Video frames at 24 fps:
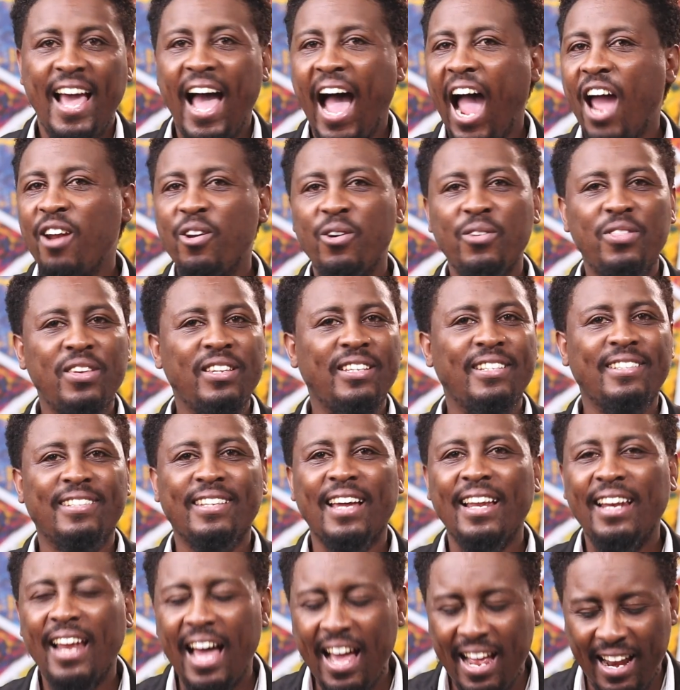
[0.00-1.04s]
I know this is
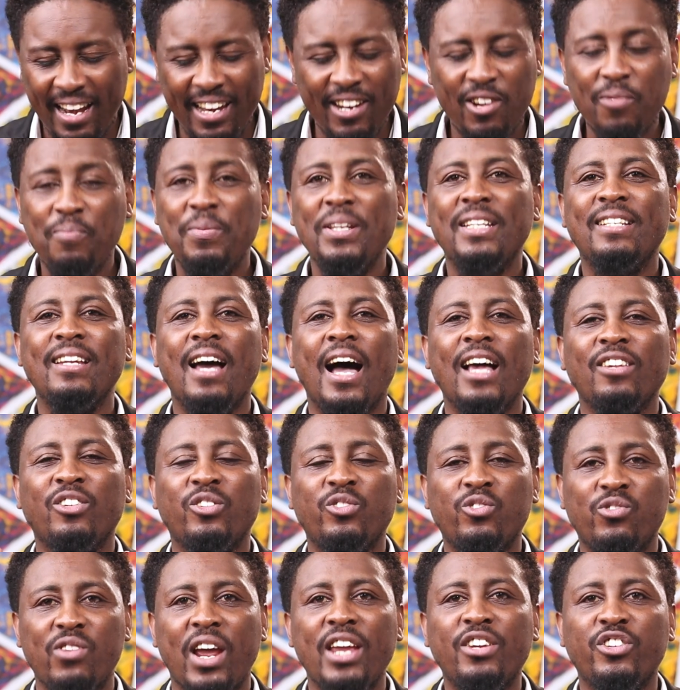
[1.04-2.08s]
a little bit a
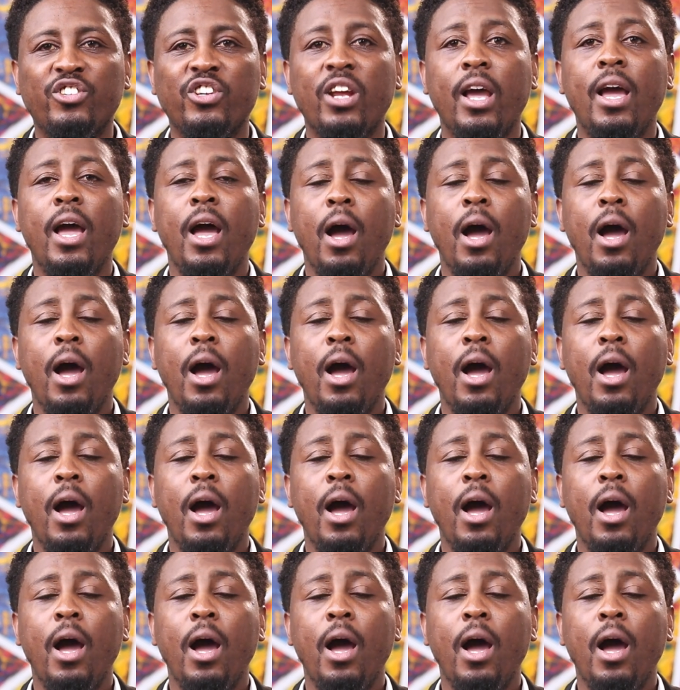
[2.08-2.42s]
stretch,